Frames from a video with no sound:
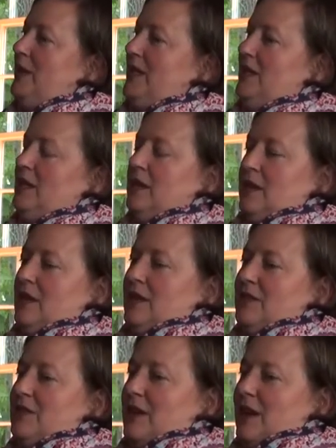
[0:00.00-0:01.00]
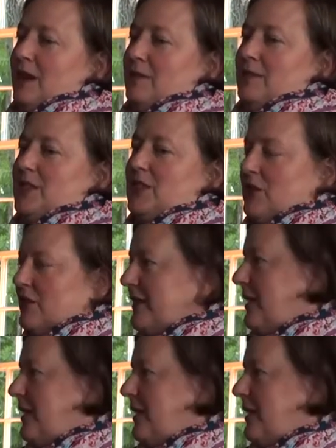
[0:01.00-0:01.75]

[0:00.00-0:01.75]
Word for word: we um, serve